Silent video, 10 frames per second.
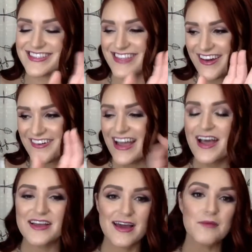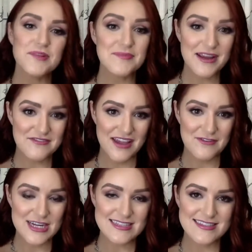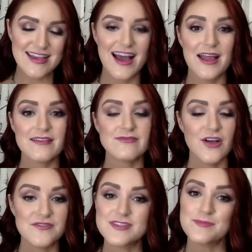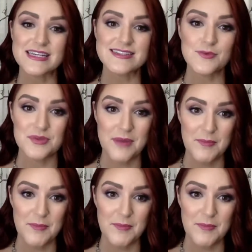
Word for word: So, a couple of my favorites, I love to mix it with my